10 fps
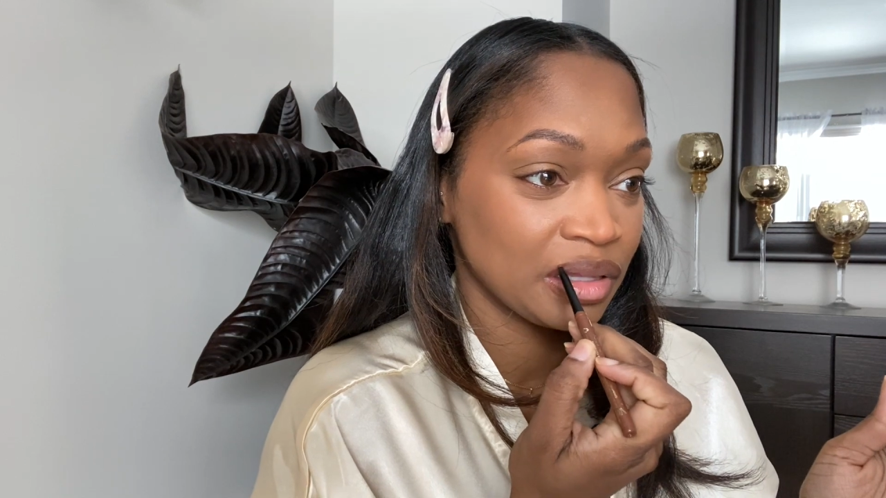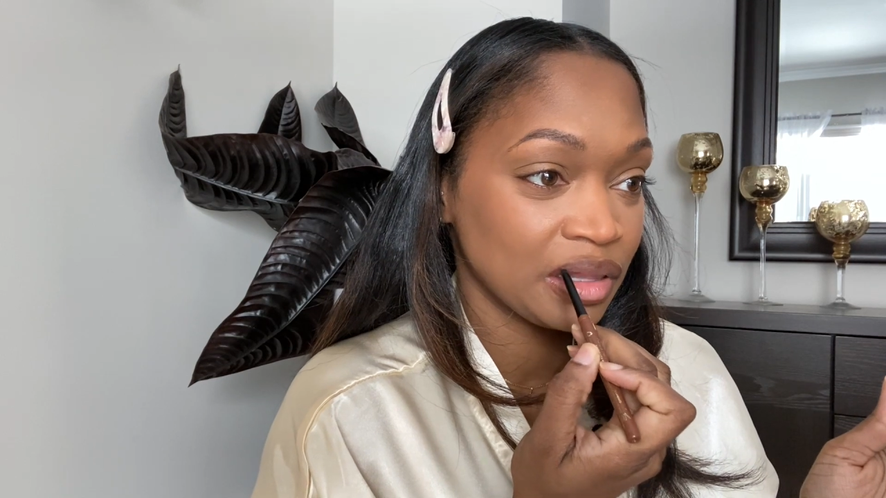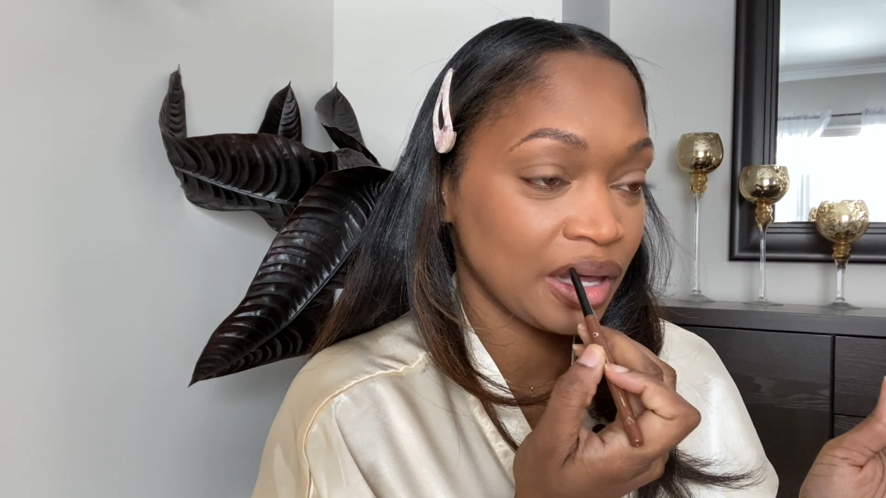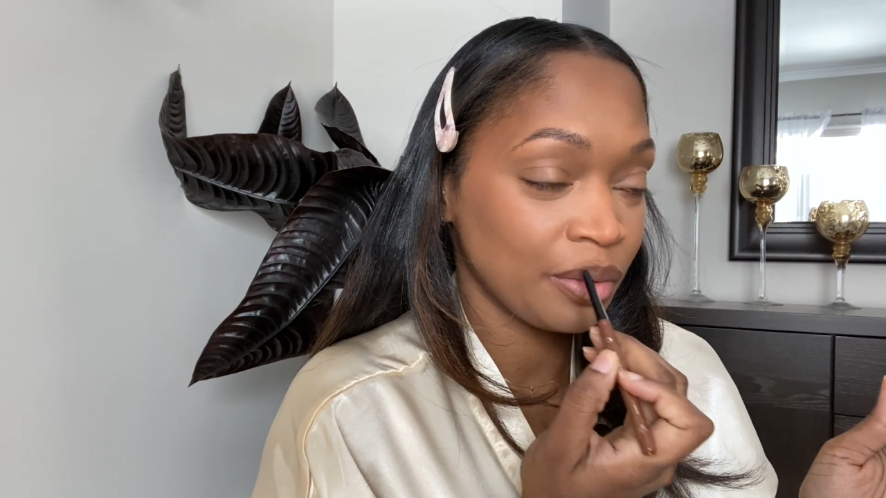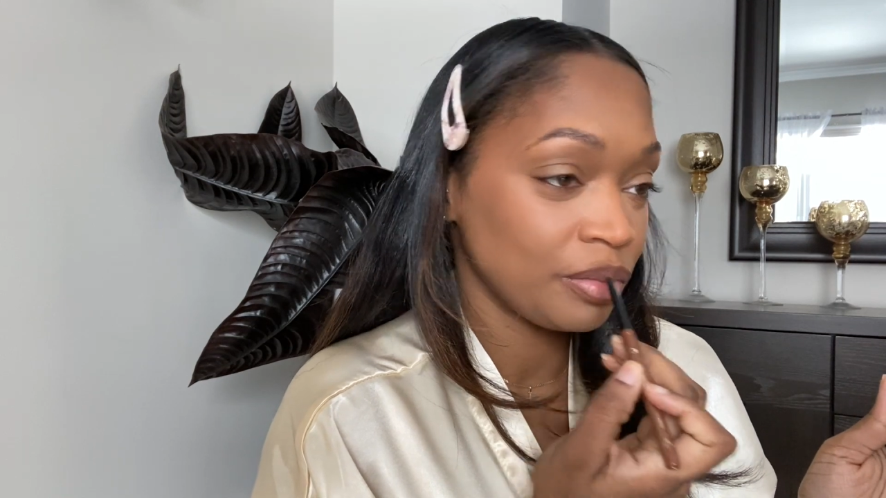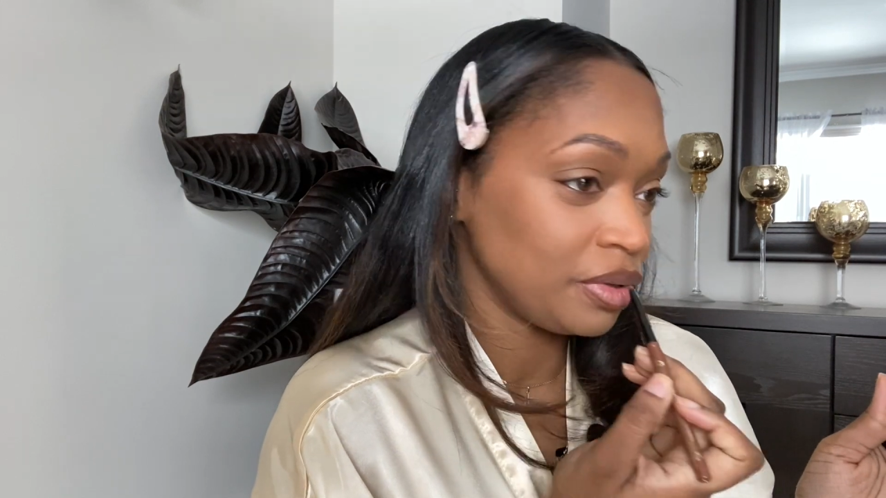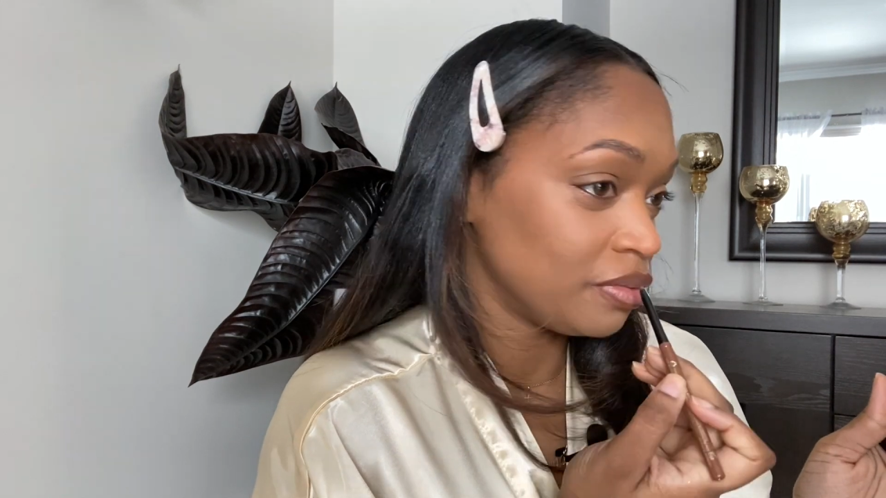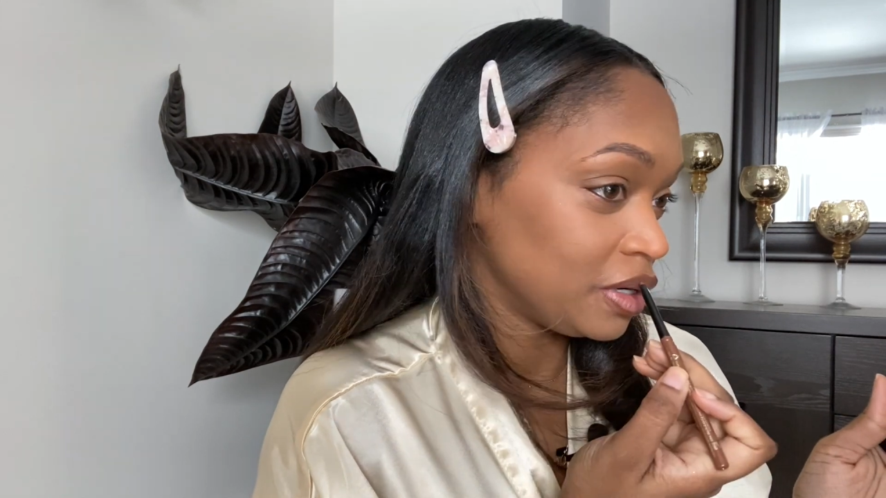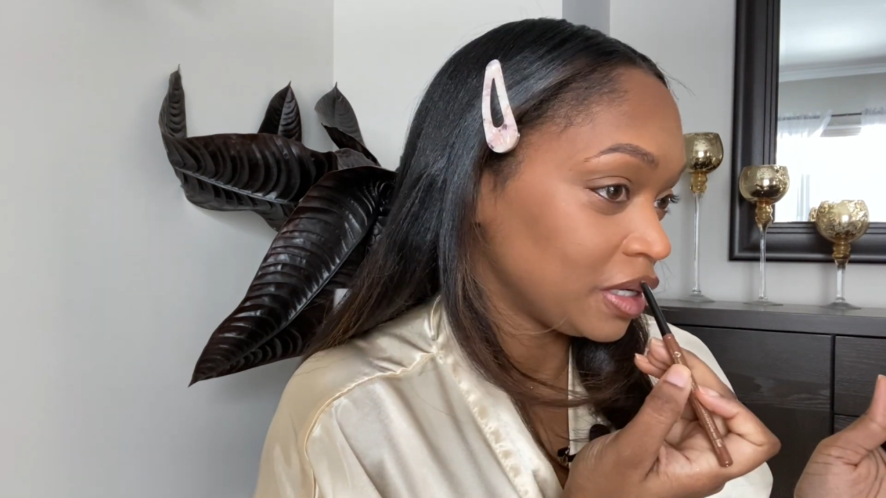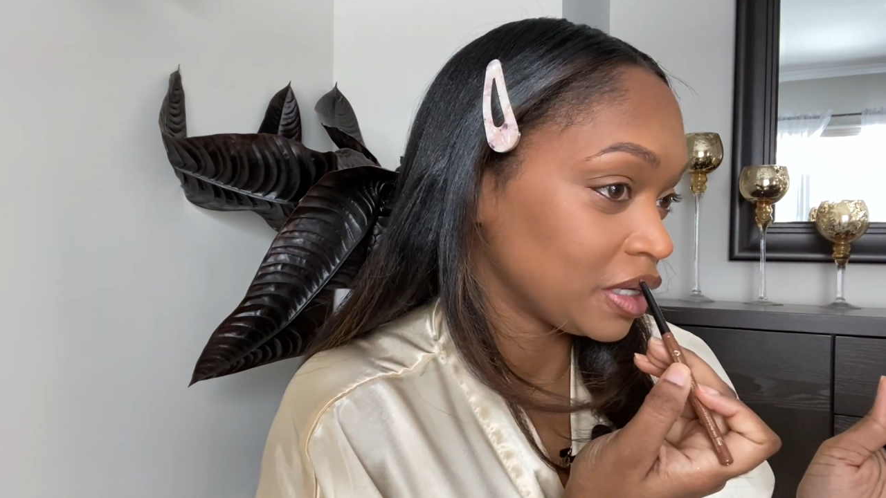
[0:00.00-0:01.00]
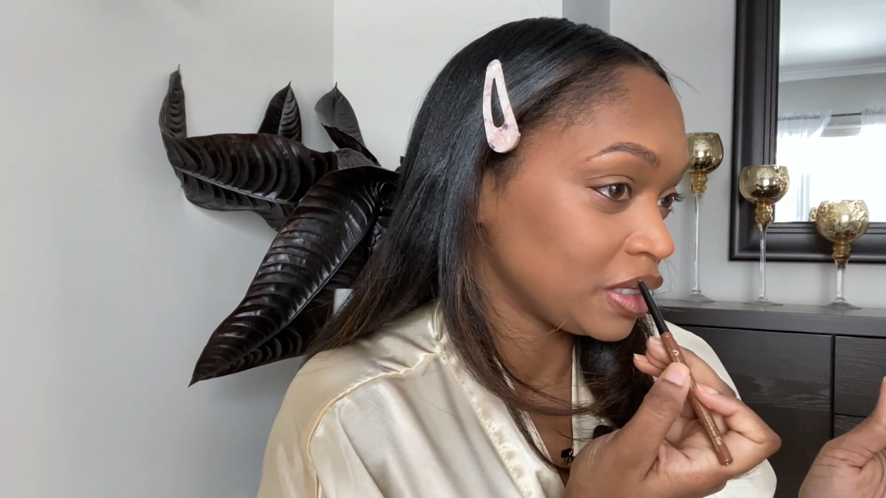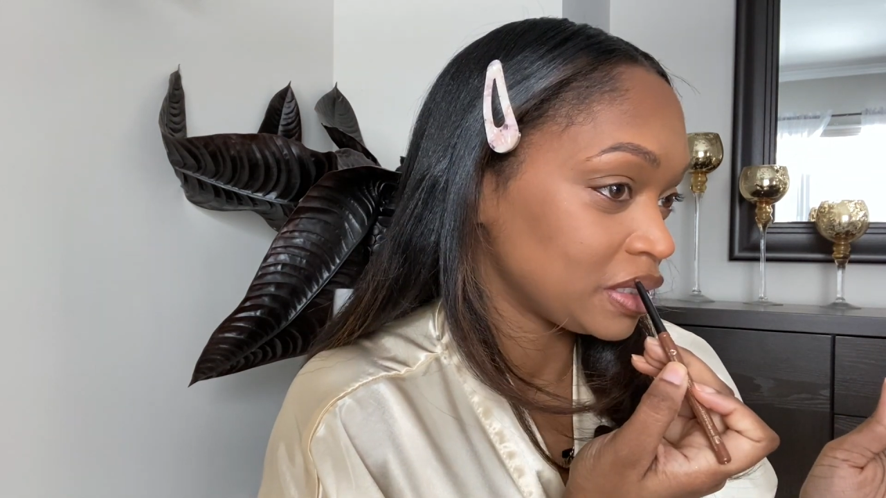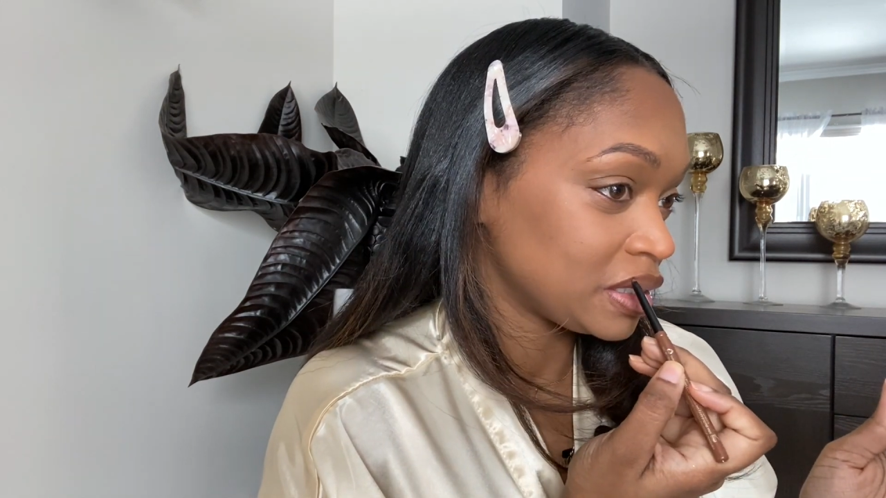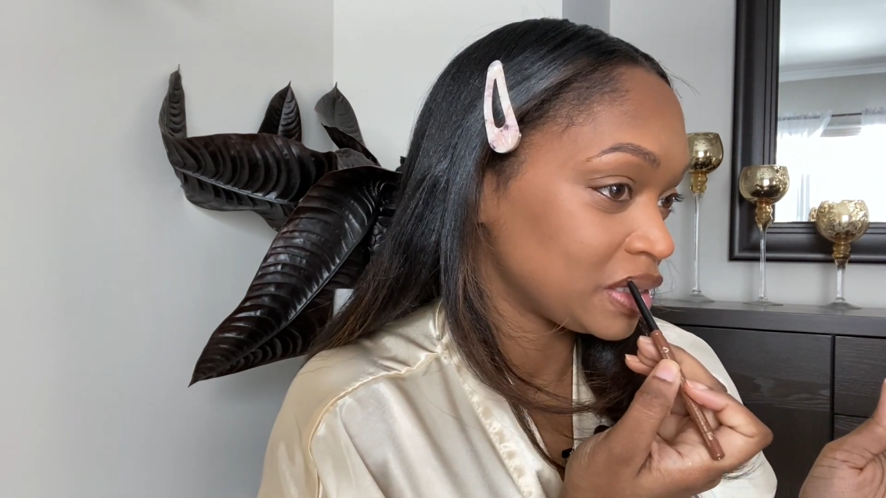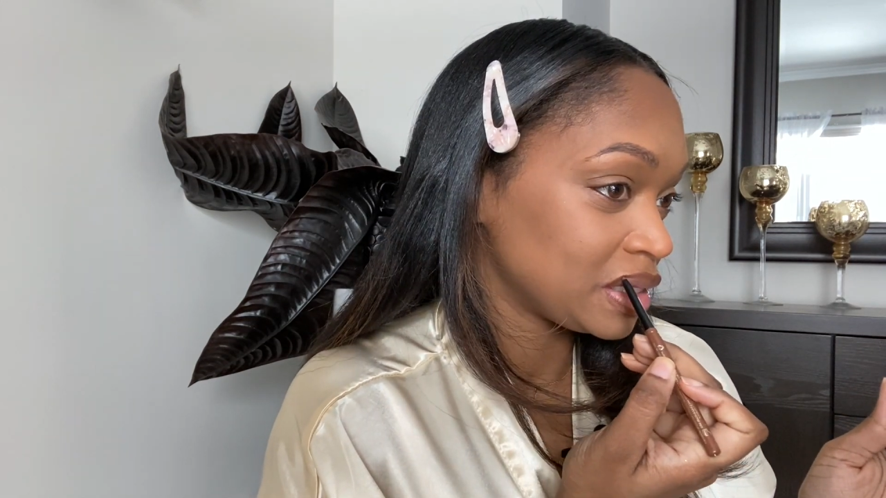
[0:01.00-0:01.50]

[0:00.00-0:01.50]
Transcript: that would be ridiculous.